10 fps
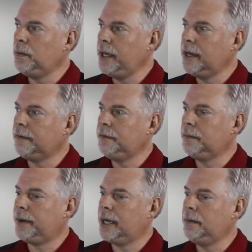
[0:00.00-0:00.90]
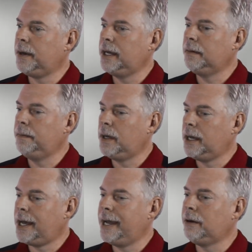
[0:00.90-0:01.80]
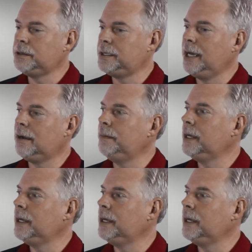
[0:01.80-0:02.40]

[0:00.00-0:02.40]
we have to abide by a higher standard